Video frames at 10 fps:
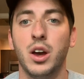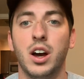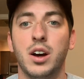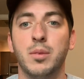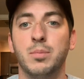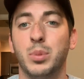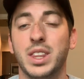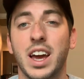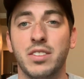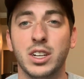Um, but
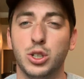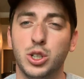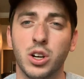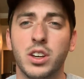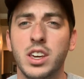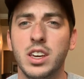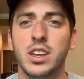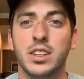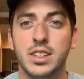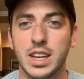they have that
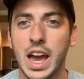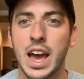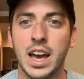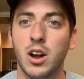chunky dad,